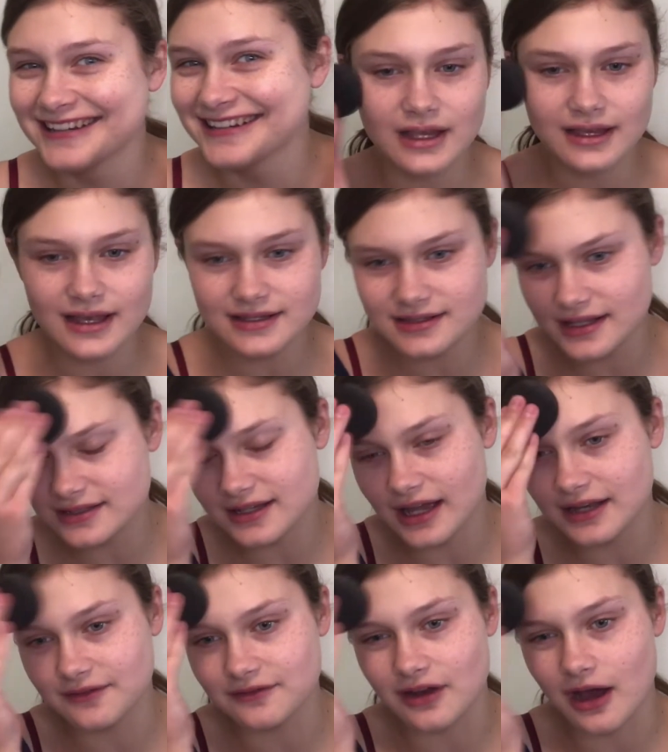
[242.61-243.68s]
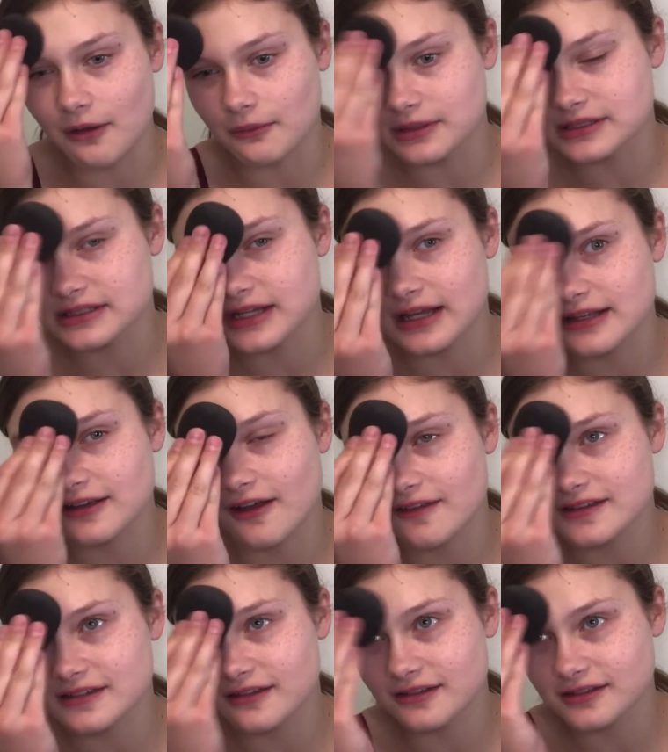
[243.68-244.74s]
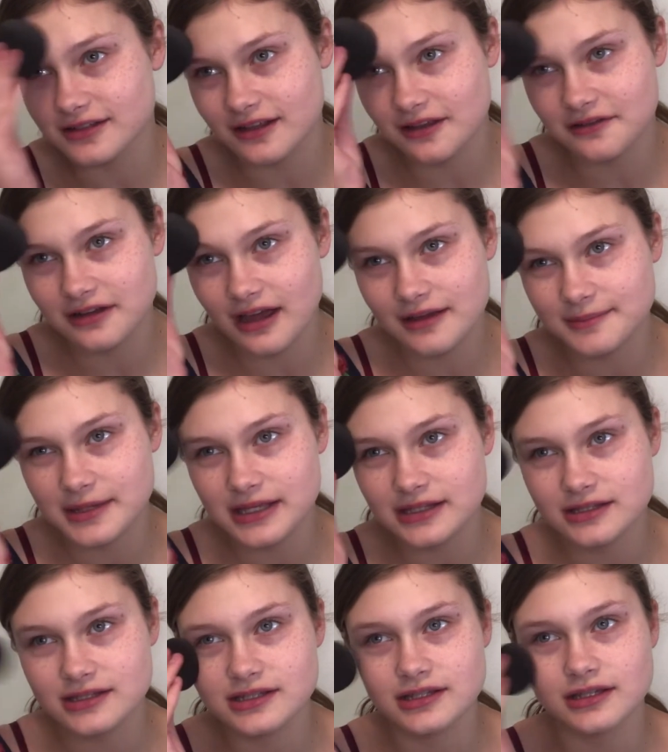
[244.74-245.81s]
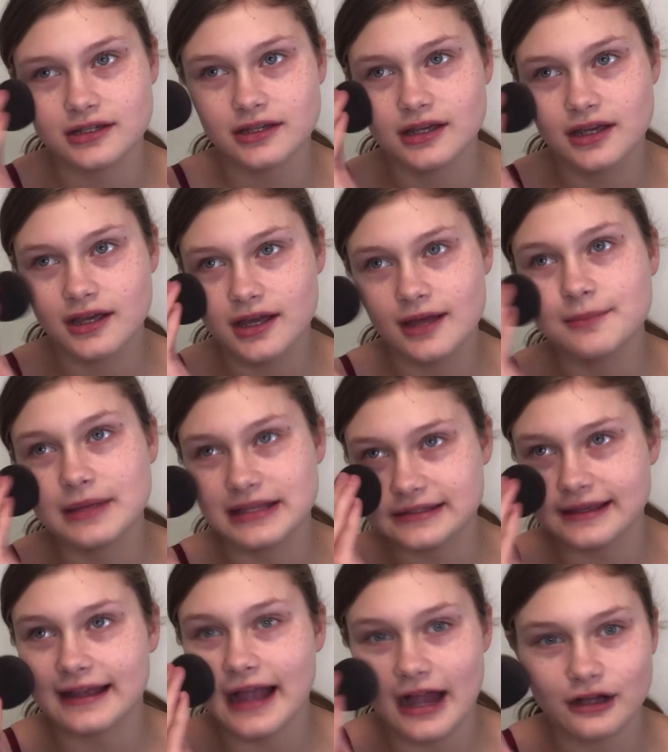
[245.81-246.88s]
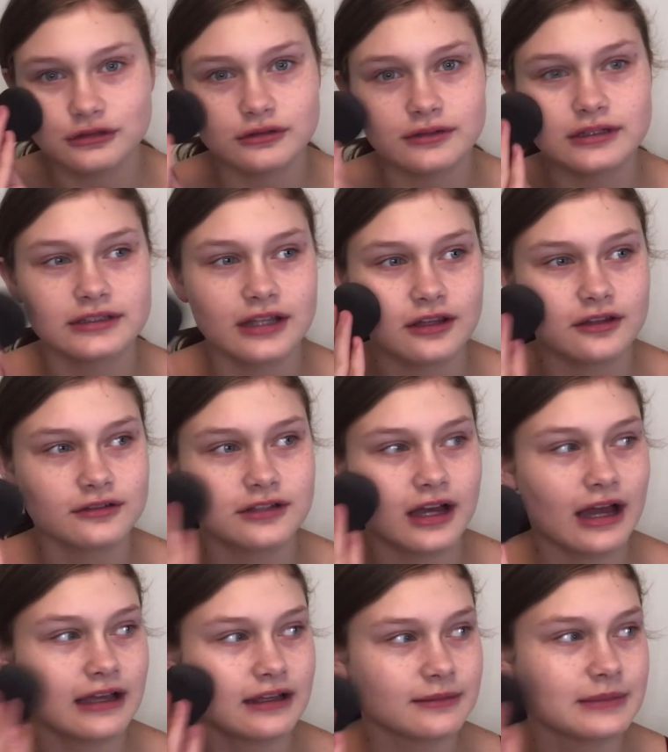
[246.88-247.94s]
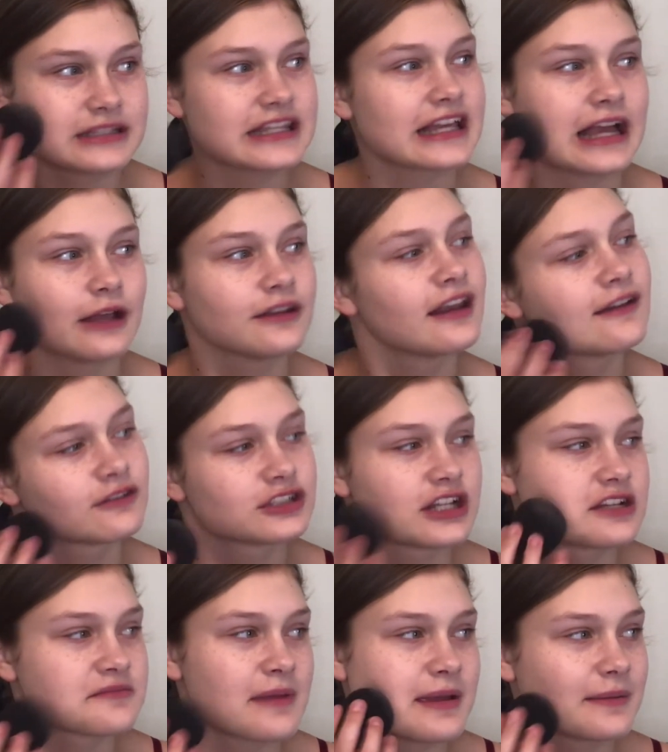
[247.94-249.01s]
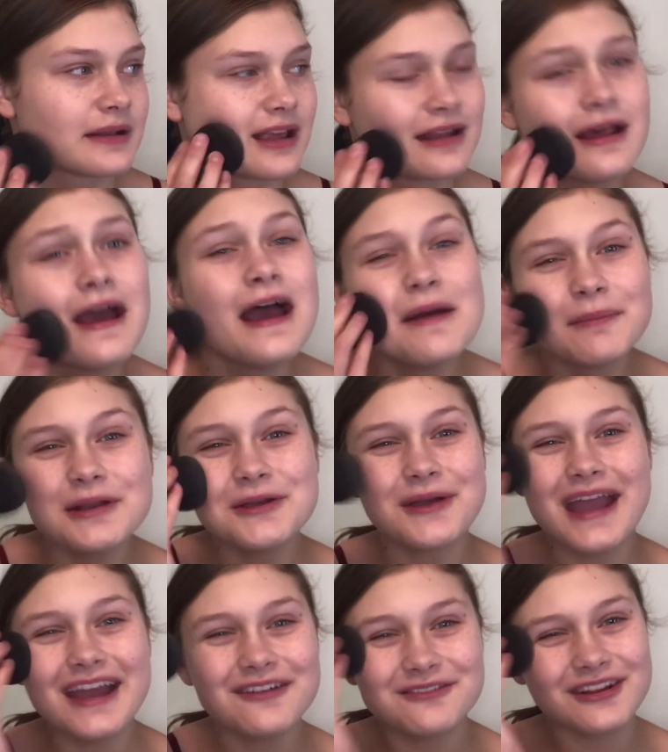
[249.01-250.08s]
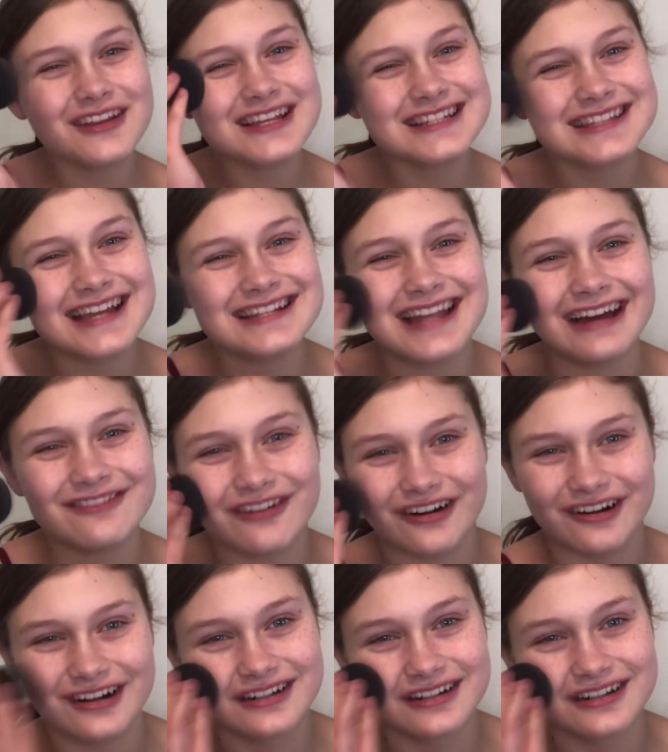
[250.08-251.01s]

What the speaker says: I guess that's kind of not what standing on this hill until you die means. It means like actually until you die. It means like I'll never change my opinion. But you can't really say never.